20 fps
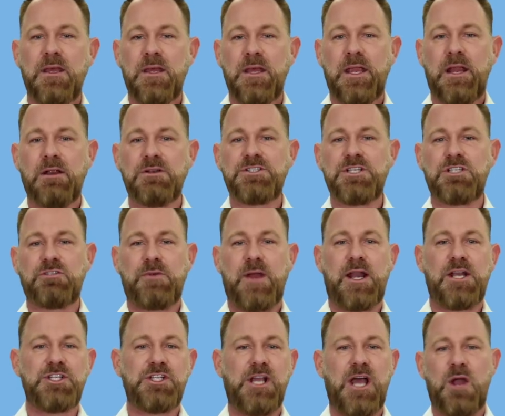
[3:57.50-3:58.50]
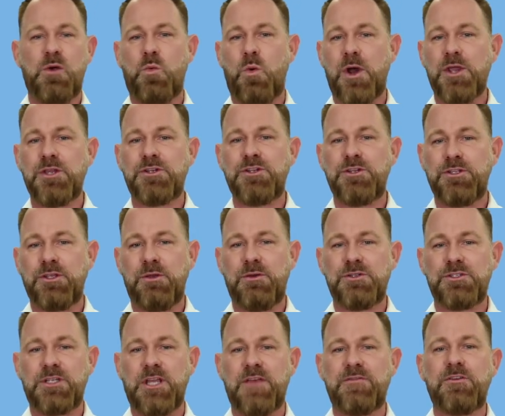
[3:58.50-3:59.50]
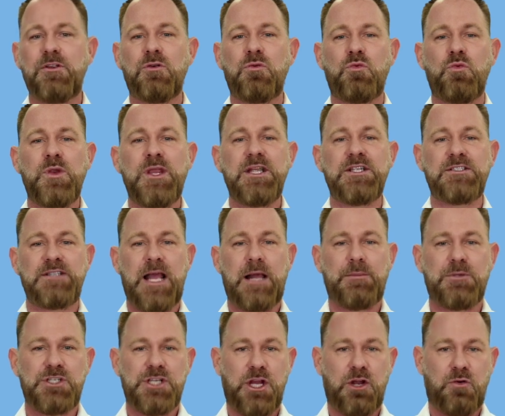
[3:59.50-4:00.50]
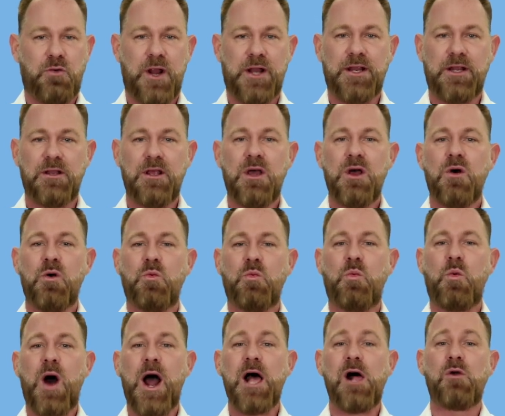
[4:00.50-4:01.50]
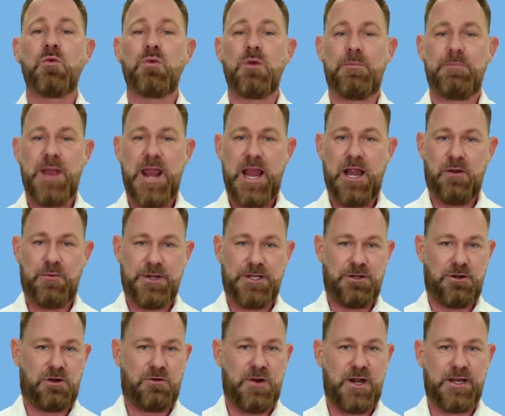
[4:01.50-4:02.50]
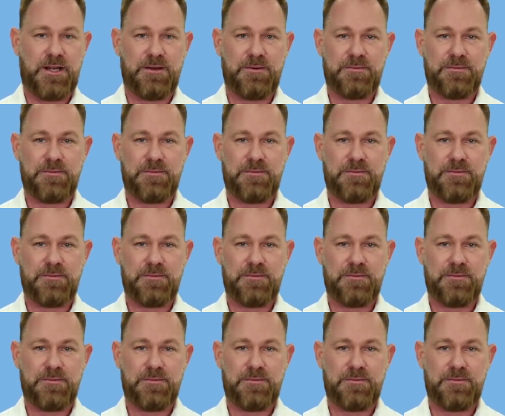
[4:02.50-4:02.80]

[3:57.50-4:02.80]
Here's the strategy I want you to use if you're reestablishing credit while repairing your credit.